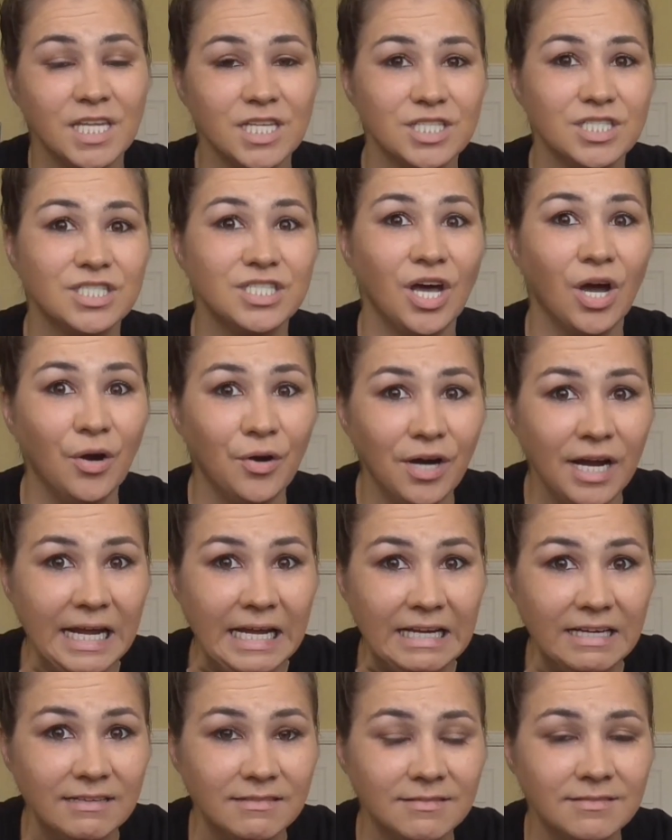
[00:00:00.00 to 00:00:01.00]

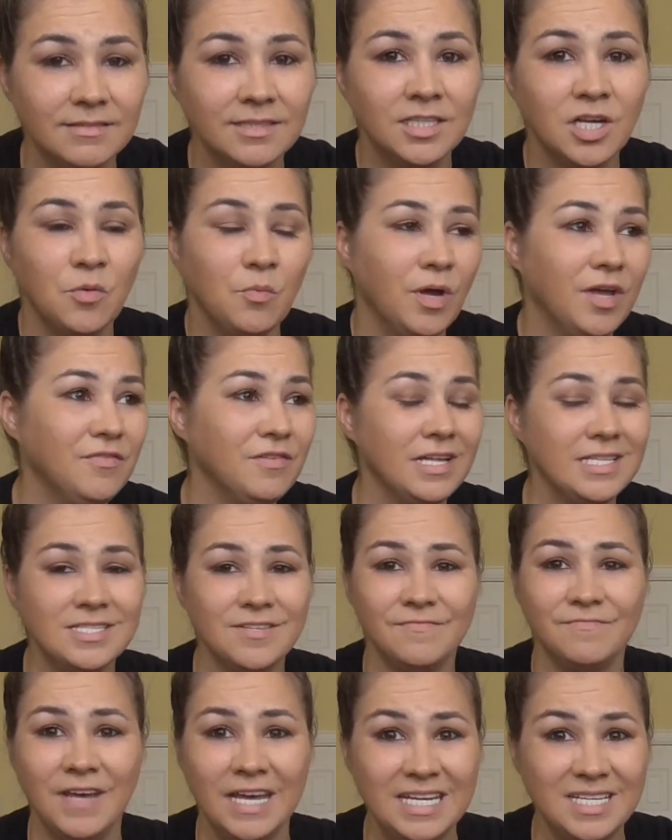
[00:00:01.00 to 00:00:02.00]
Sorry. We have lots
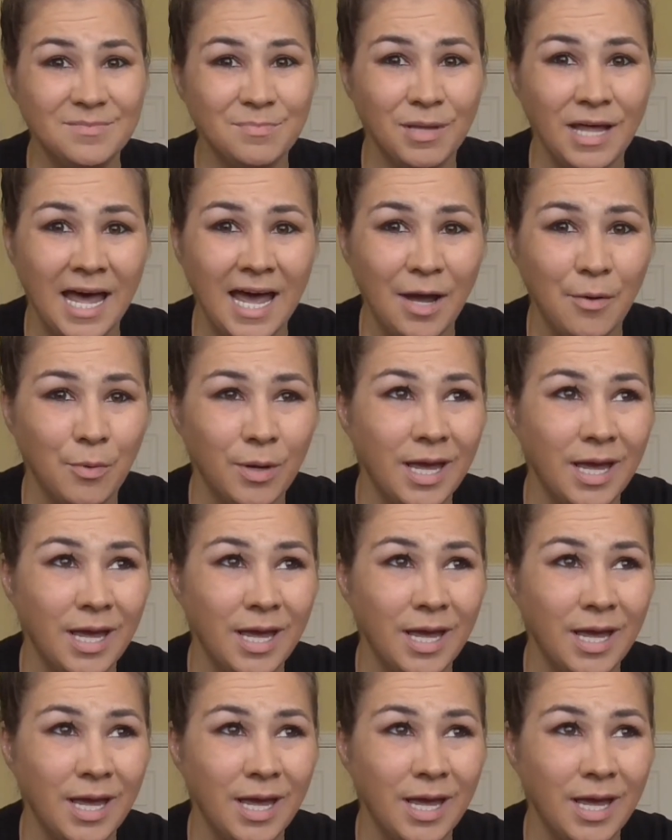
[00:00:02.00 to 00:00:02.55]
of fade to black.